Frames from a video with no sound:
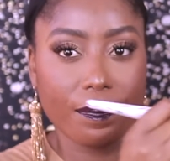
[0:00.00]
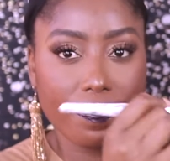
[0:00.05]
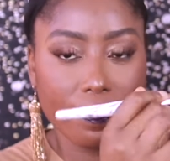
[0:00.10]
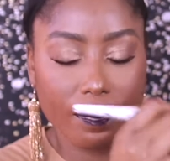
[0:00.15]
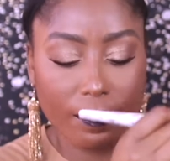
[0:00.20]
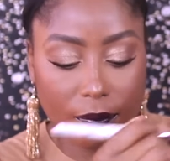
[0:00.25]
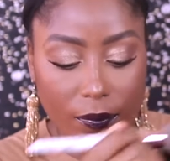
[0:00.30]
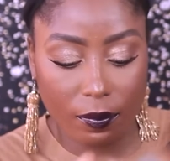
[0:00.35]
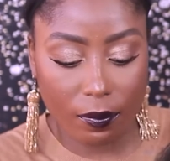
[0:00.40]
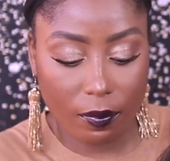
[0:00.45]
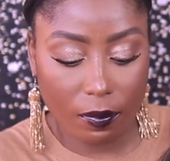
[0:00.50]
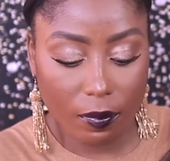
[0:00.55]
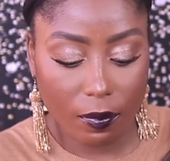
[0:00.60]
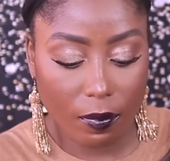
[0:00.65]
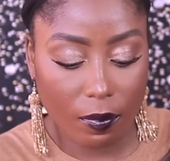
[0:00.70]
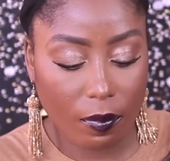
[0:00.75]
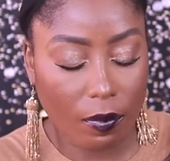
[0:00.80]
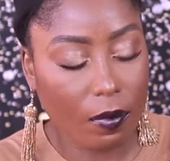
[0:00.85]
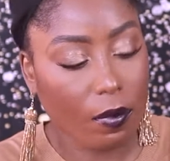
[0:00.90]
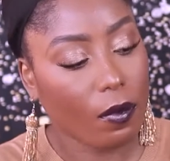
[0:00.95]

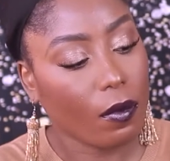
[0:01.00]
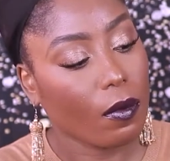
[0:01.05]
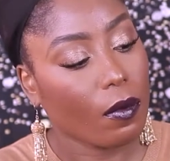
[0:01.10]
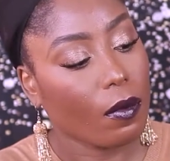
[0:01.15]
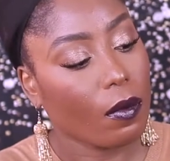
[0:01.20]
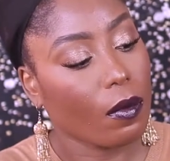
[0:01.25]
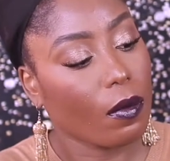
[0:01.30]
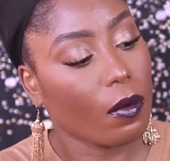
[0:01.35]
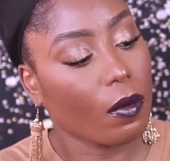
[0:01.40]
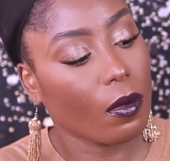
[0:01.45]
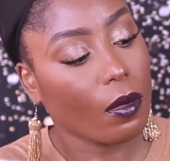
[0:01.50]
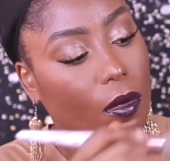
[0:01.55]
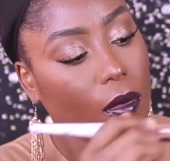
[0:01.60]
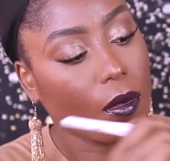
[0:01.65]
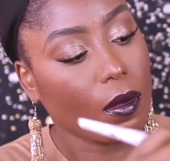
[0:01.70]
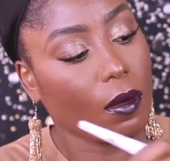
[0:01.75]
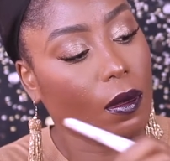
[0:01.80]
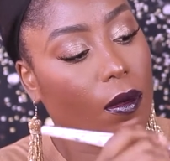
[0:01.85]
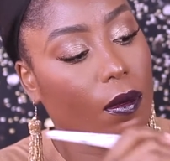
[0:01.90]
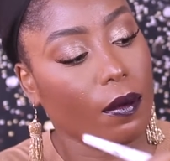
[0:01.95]

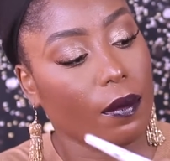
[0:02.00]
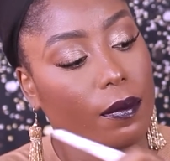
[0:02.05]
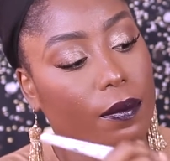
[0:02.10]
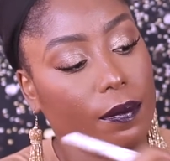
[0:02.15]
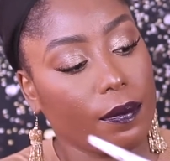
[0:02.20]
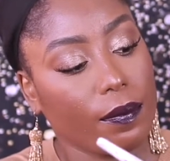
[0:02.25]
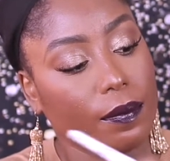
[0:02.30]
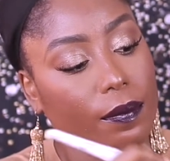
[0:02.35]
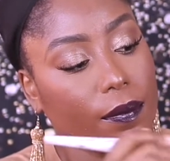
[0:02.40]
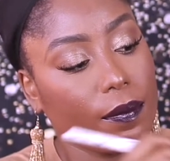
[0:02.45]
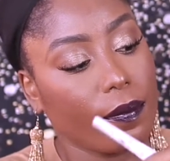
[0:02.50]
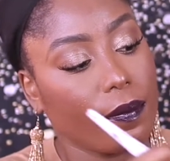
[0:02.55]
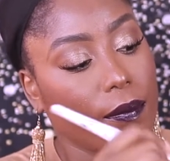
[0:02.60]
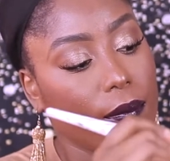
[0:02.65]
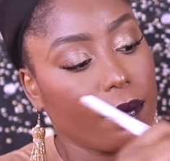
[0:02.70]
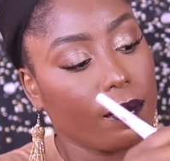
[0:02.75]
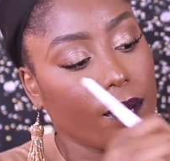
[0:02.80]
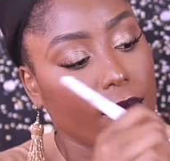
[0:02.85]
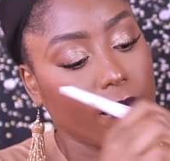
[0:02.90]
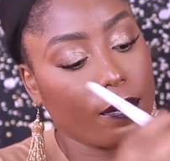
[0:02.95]

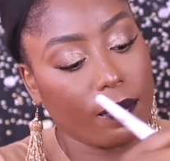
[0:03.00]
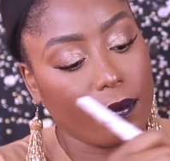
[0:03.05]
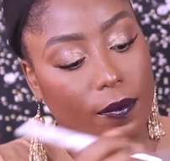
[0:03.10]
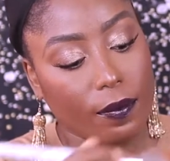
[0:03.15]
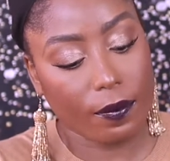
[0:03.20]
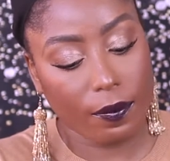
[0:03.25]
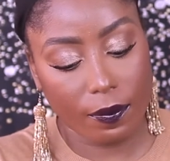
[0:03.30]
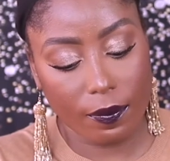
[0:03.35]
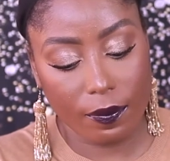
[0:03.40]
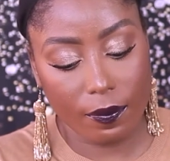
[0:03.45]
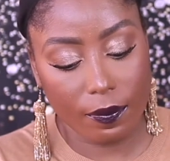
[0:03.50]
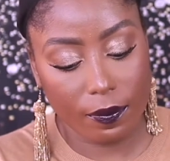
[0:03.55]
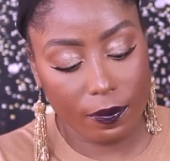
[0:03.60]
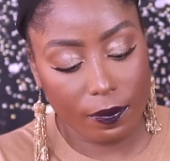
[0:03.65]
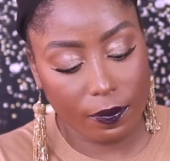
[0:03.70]
(silence)